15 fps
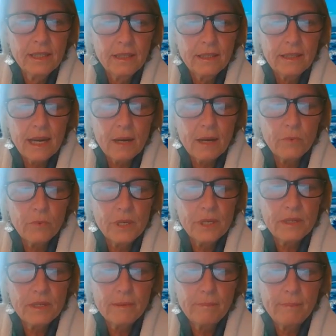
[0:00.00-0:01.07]
that
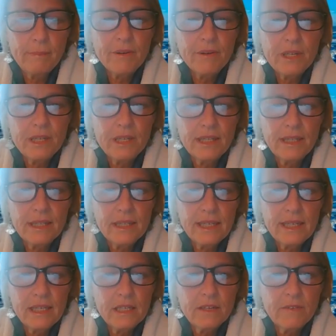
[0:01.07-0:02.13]
was mounted in the
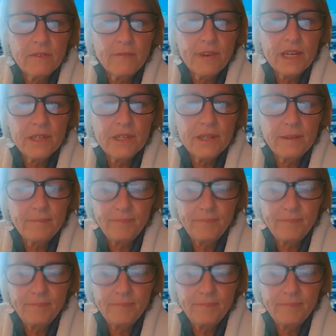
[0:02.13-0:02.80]
seats of the vessel.